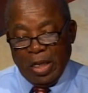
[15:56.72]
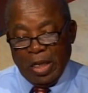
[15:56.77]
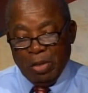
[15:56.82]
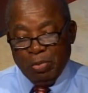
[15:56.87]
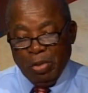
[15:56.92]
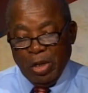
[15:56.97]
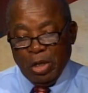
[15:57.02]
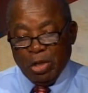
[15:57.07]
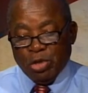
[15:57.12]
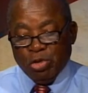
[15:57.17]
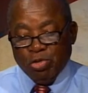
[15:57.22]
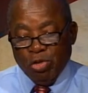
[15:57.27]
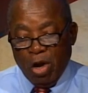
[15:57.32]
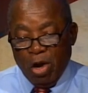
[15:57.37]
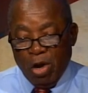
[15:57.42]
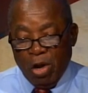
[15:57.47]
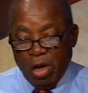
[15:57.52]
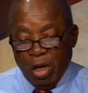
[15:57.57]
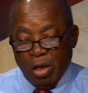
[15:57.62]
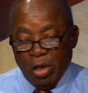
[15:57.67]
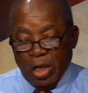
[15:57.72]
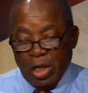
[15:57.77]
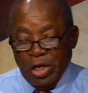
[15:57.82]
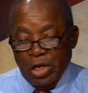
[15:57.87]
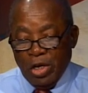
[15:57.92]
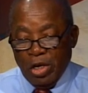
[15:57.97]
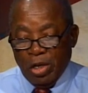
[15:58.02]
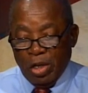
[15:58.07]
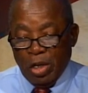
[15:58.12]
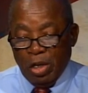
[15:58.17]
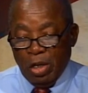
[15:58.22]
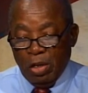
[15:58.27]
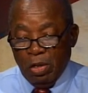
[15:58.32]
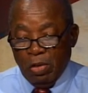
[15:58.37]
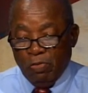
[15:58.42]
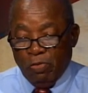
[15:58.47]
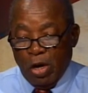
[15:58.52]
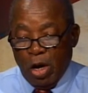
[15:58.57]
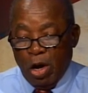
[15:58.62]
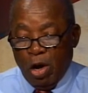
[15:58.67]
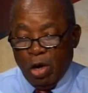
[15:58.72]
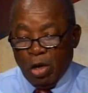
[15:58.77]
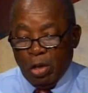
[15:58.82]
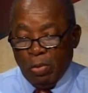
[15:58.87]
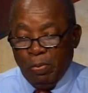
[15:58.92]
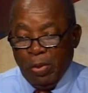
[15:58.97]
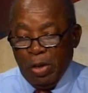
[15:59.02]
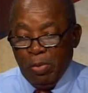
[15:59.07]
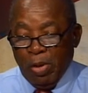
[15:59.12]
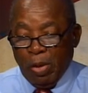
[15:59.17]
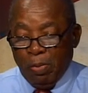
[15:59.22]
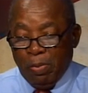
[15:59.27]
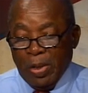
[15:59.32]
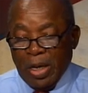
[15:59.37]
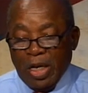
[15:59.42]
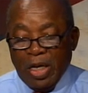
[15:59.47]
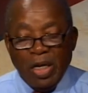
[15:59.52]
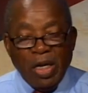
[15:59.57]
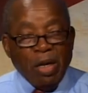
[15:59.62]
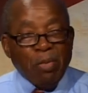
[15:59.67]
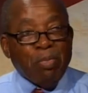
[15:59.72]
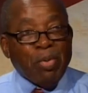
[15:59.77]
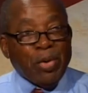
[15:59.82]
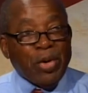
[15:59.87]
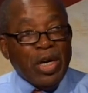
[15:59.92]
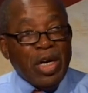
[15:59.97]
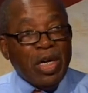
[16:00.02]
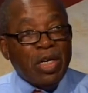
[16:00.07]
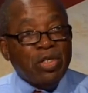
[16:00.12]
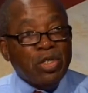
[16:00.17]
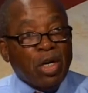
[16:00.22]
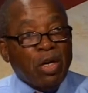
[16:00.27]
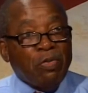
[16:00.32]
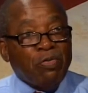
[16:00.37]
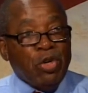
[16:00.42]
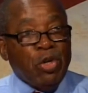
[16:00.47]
be a strong leader for all the people, building a bridge of